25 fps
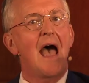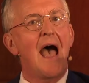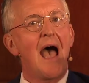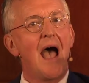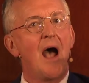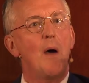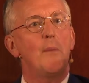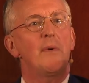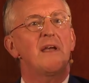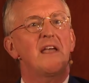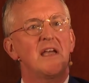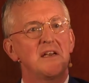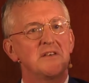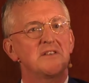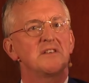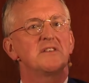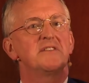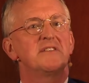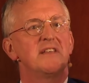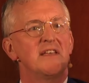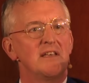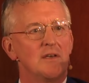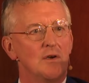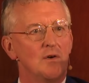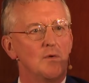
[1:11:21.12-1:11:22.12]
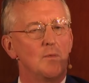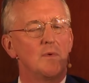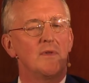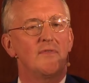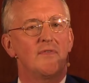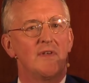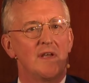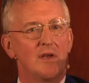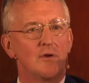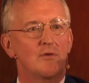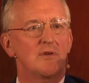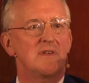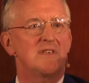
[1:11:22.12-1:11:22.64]
how are we going to deal with
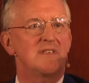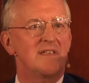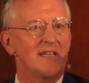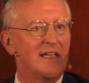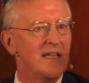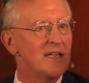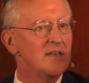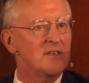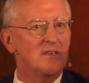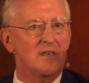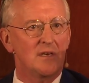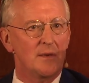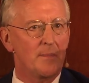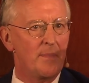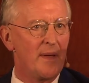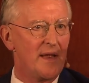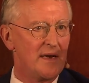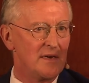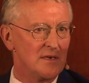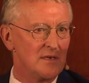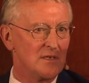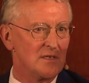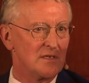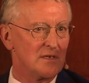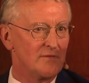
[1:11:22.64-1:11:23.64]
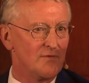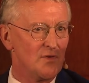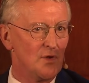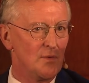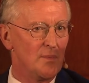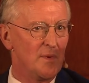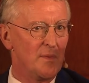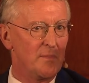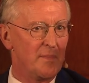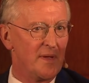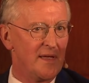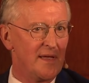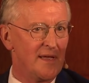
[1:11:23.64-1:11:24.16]
the increasing interdependence of
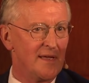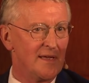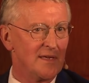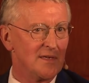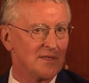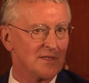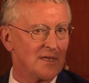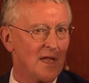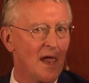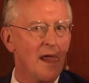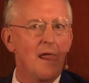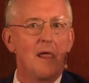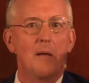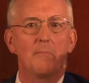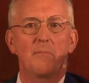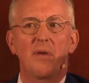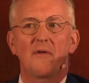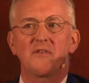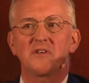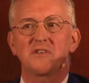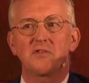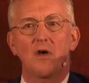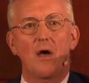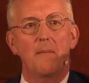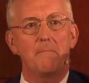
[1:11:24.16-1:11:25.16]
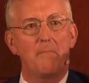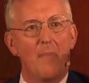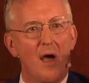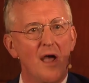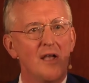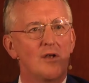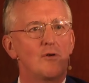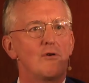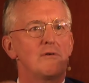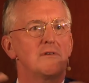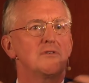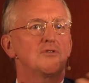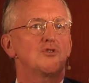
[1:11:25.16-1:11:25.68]
human beings? By the time my
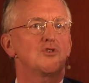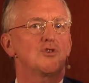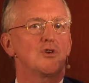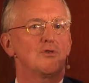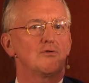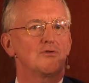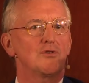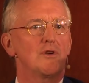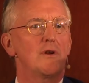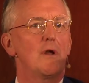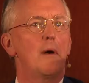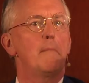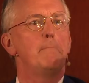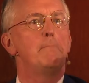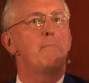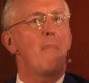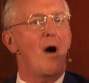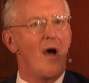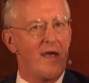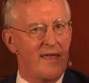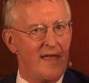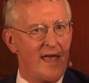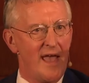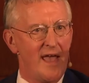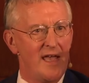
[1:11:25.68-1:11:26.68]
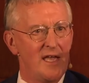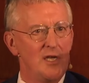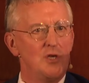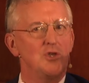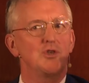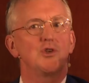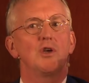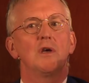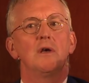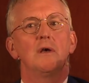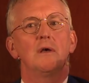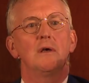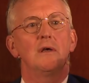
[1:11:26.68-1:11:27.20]
grandchildren are my
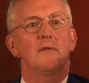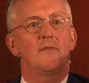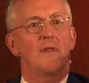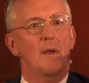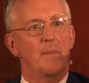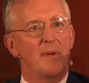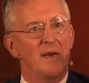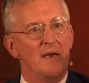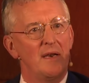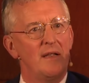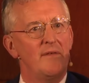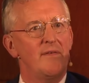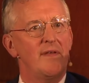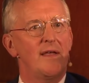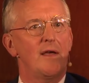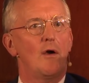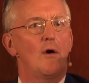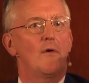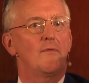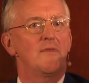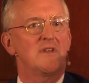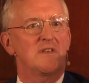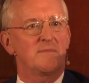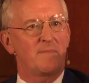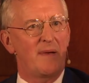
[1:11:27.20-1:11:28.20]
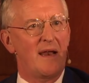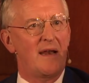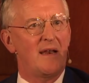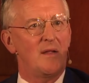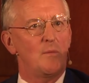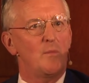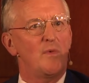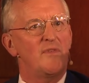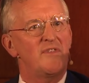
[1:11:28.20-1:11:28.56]
age, they'll be living on this planet